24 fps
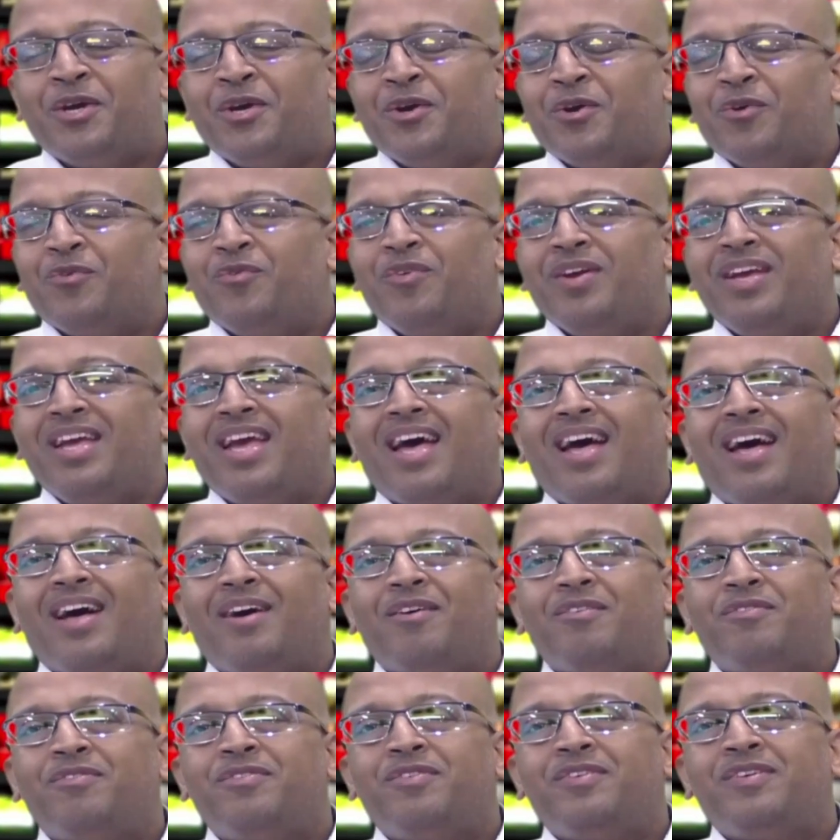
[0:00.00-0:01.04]
We
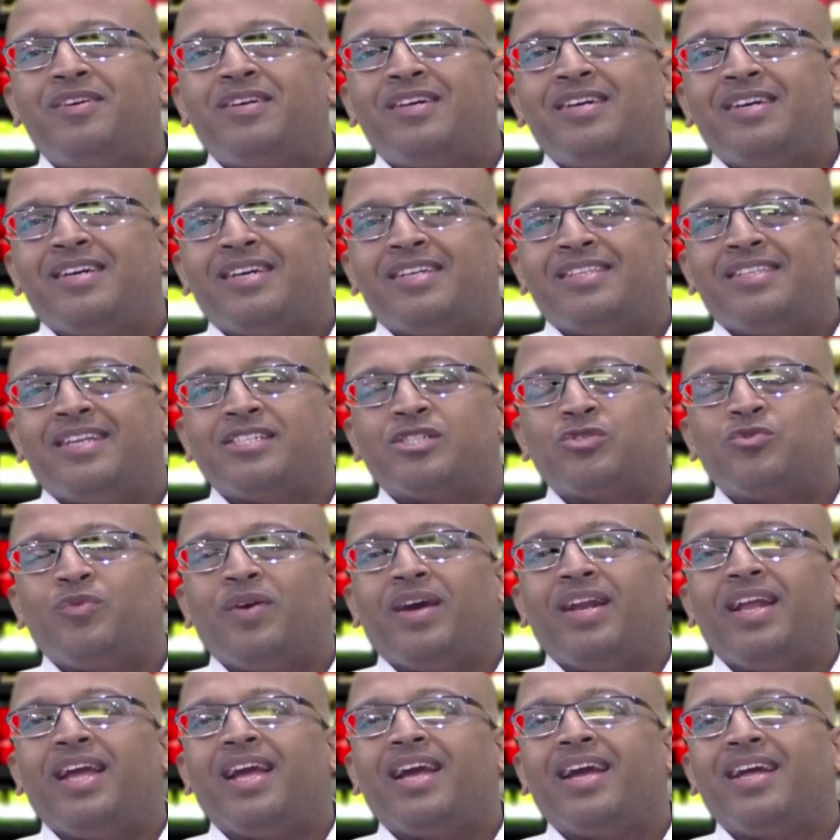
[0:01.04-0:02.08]
have the
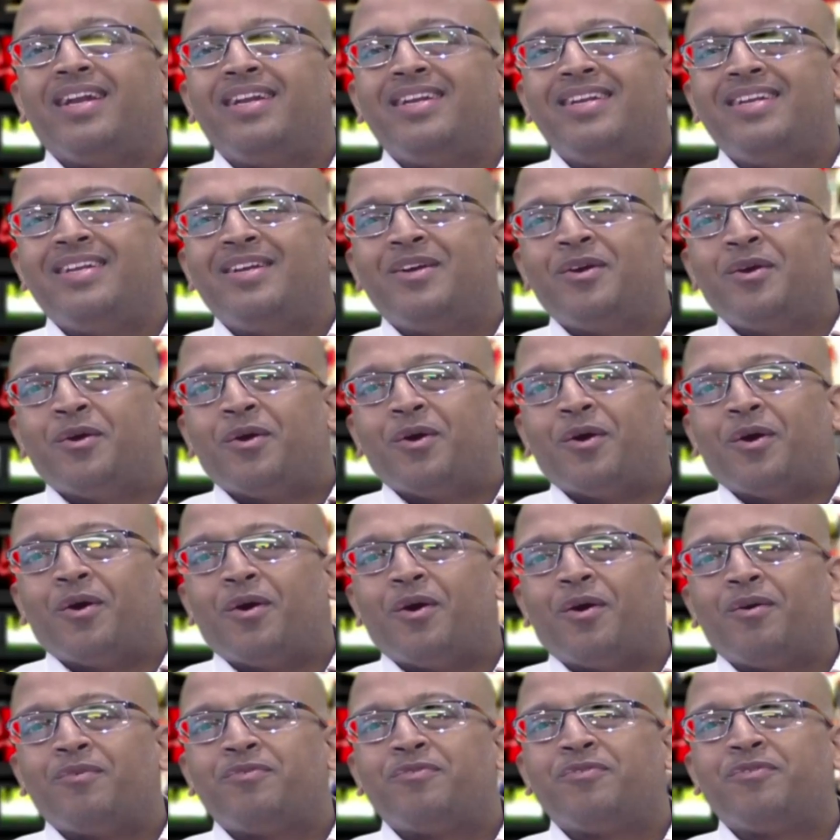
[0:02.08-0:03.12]
swearing in
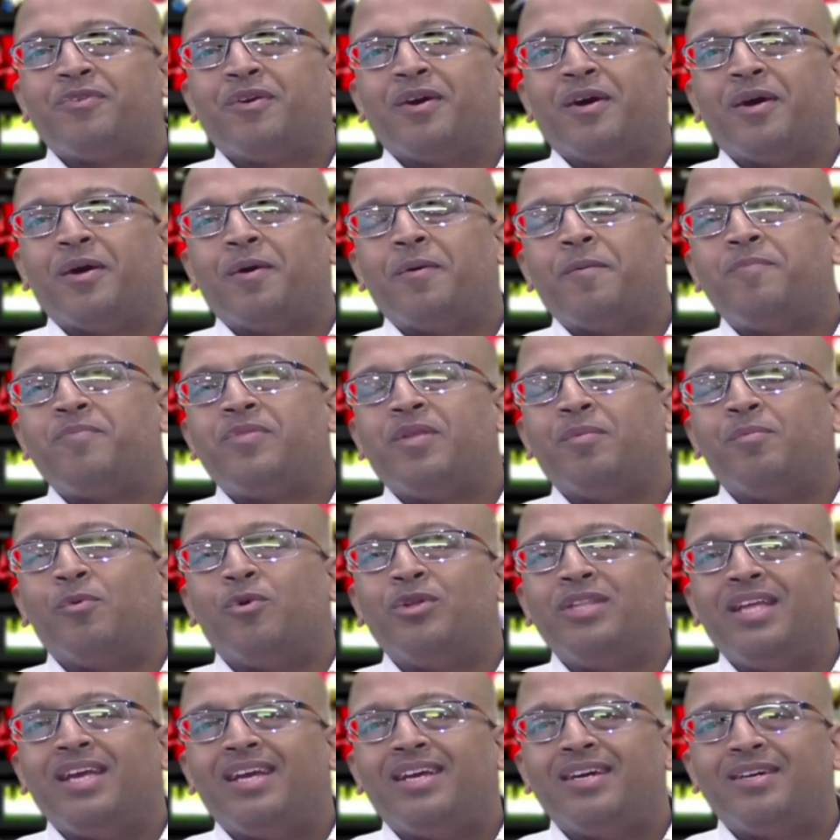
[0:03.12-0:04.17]
of the
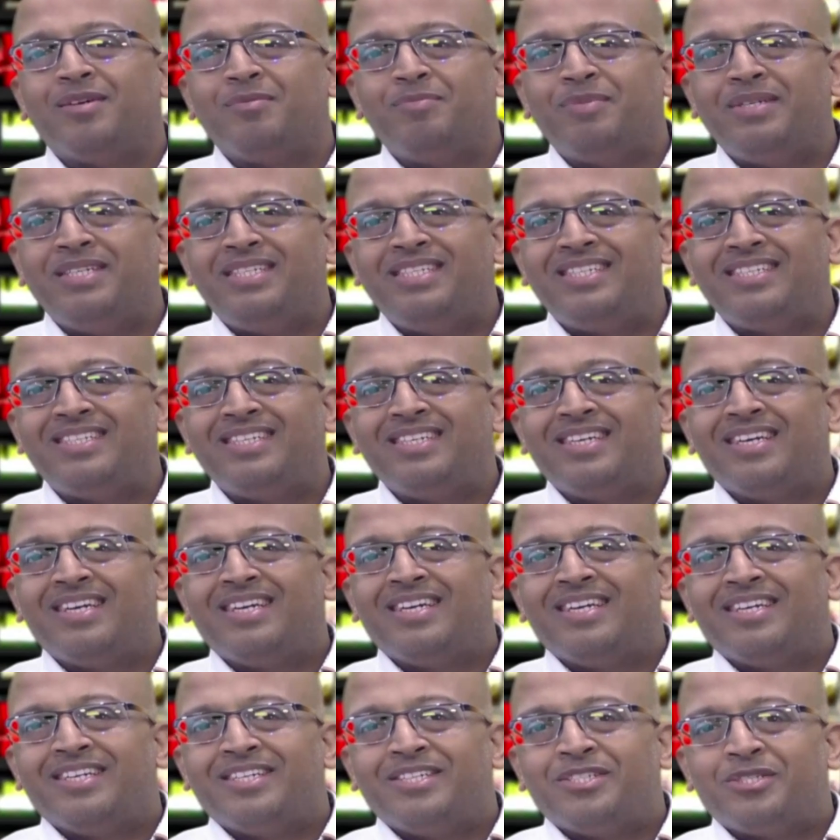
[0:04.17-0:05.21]
Modi government
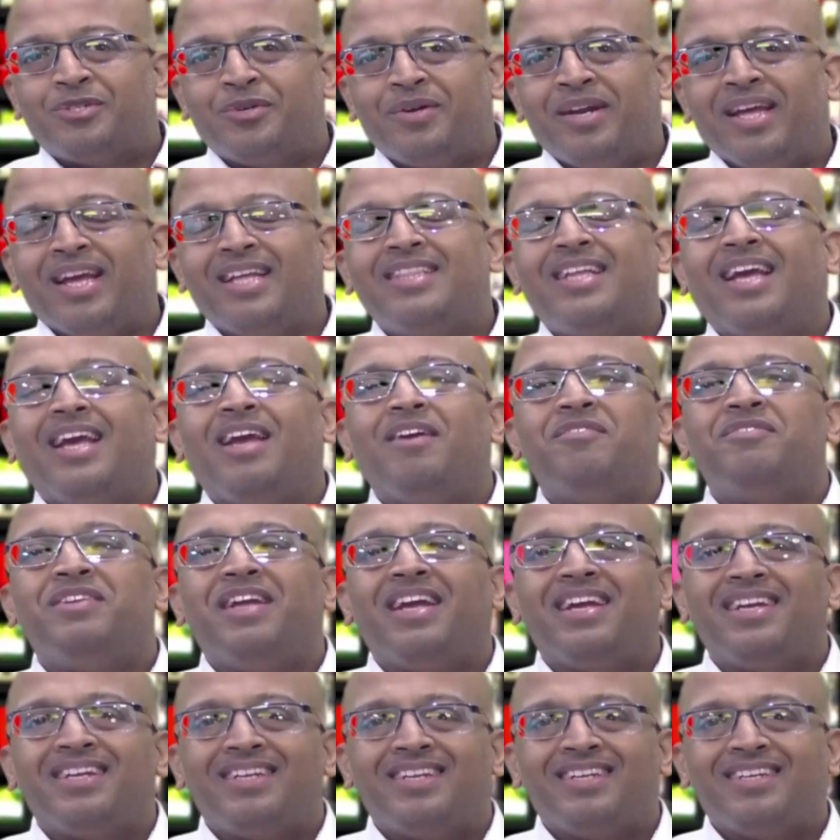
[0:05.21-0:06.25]
today in the
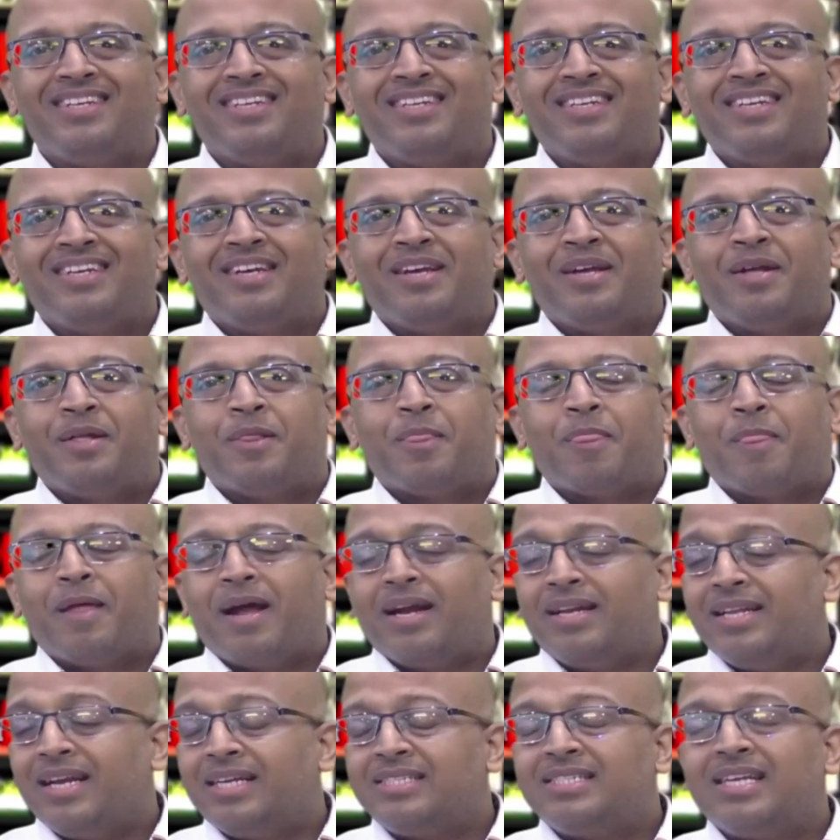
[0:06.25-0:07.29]
evening,
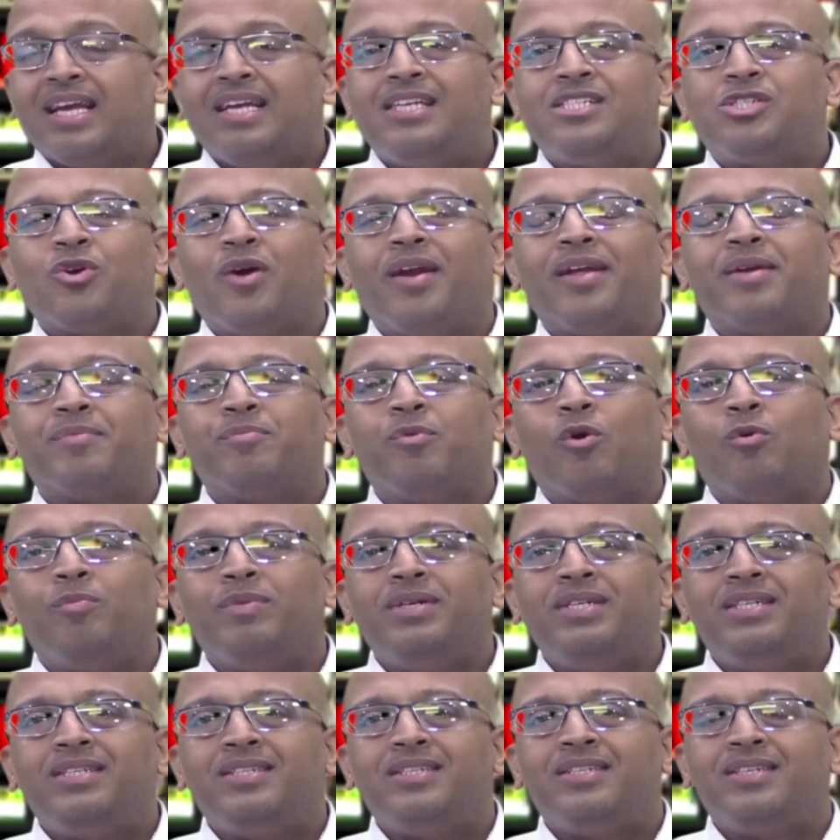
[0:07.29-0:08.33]
and that's a historic
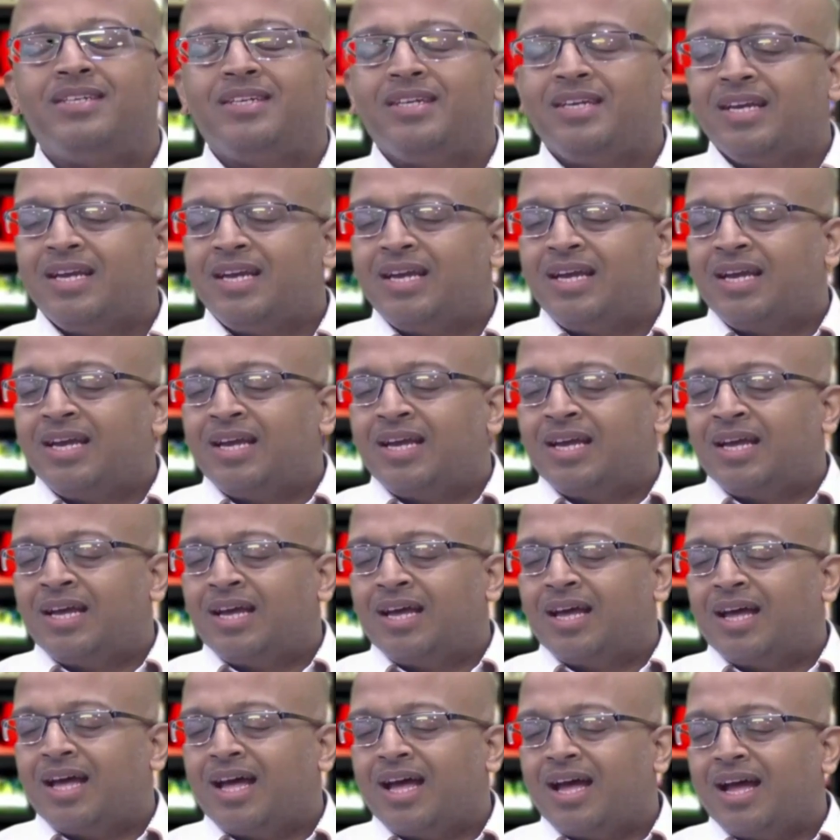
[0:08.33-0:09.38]
moment.
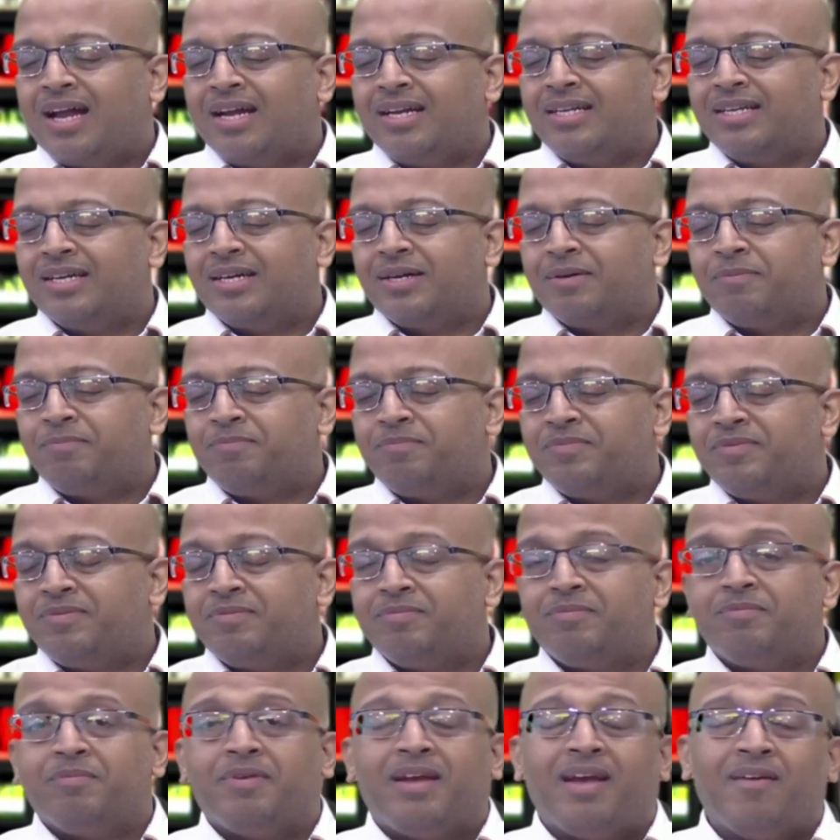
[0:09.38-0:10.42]
And
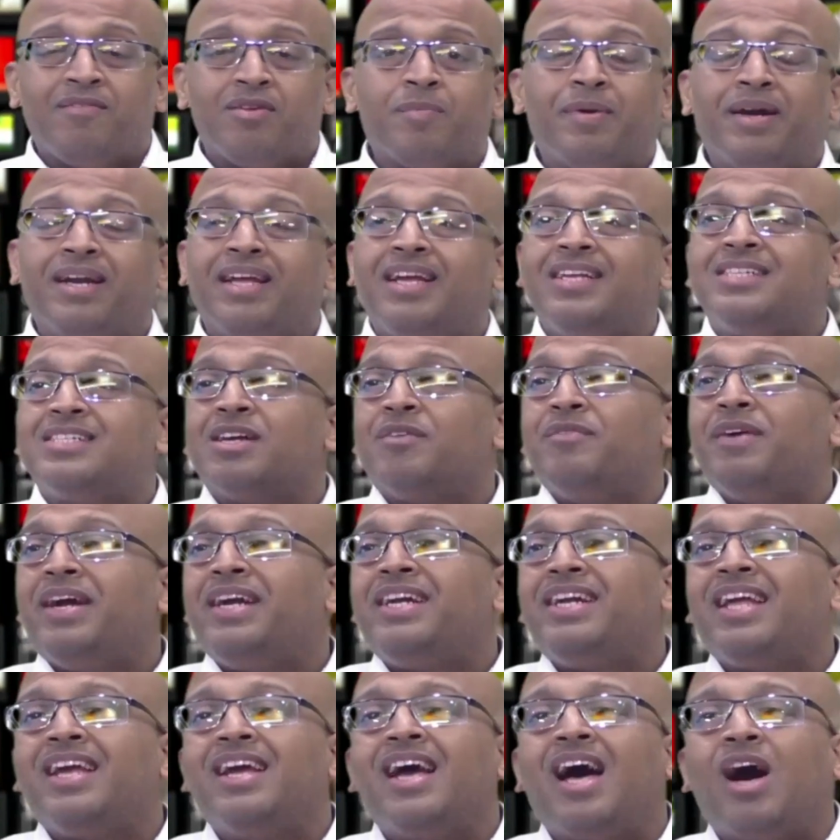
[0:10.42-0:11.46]
everybody is
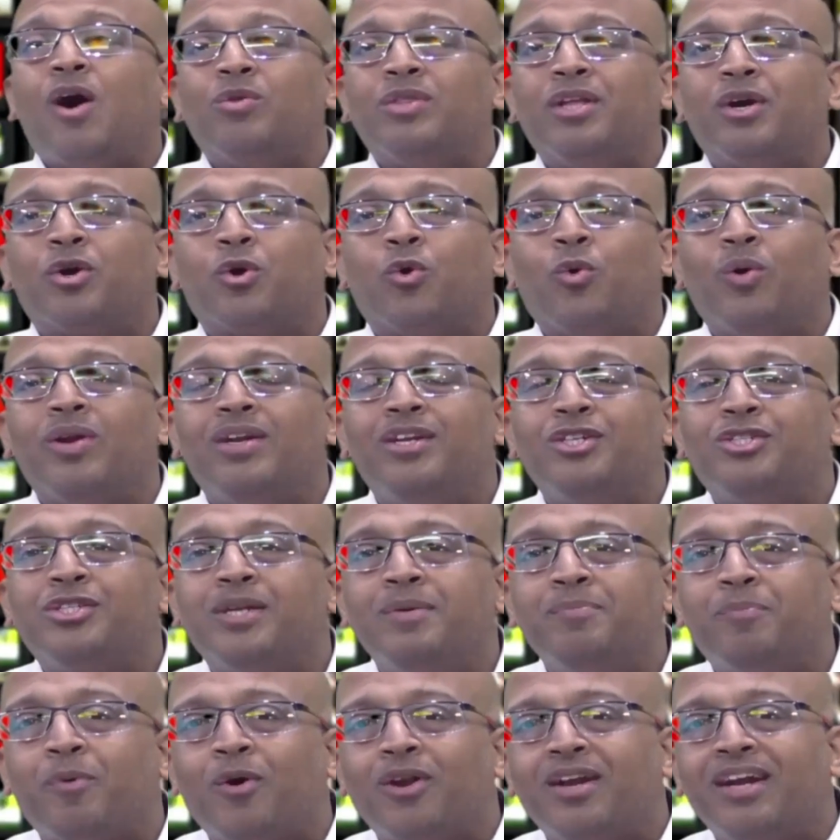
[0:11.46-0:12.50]
awaiting how the
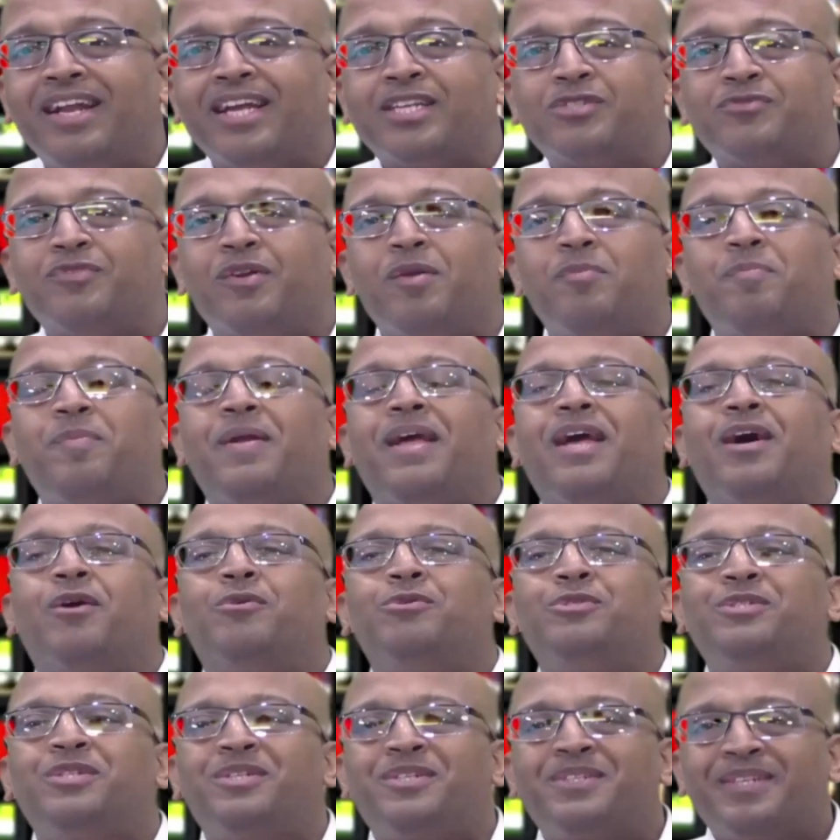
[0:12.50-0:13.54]
coalition politics will play
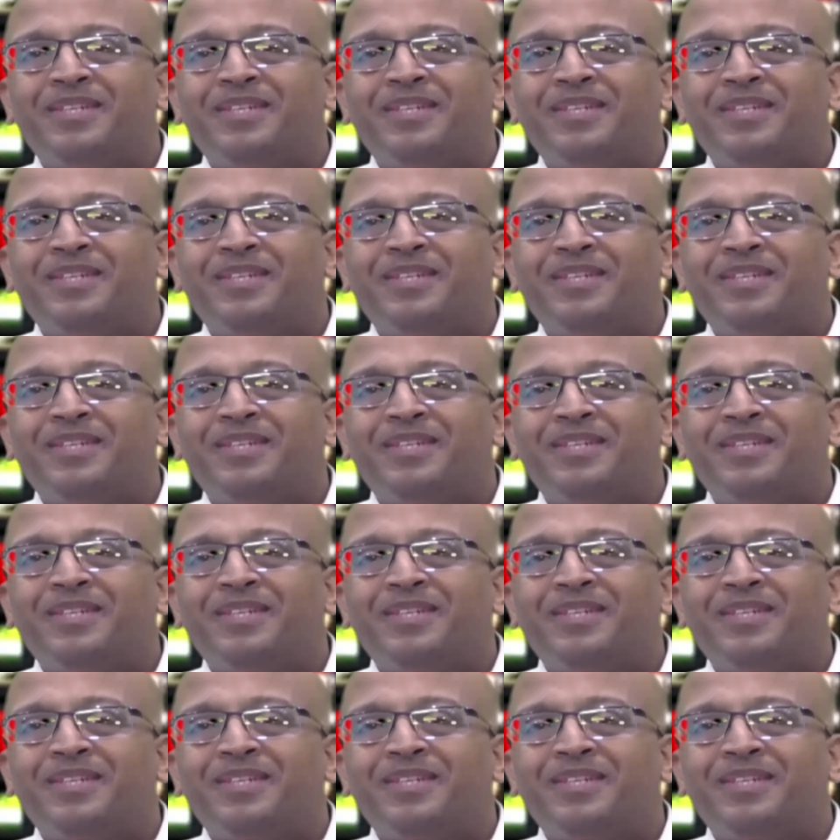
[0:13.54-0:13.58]
out.